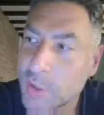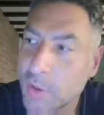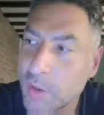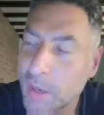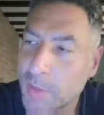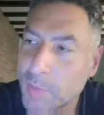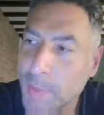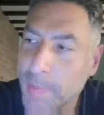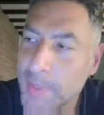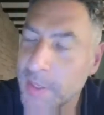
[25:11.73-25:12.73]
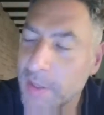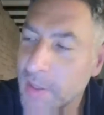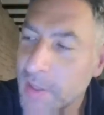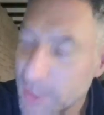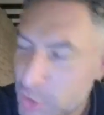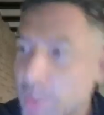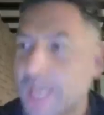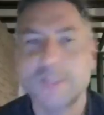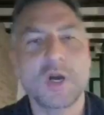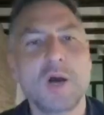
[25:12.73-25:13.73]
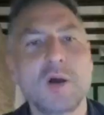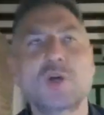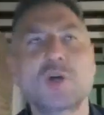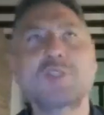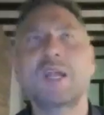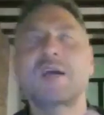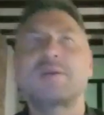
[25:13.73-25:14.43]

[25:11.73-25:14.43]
So probably, so I would say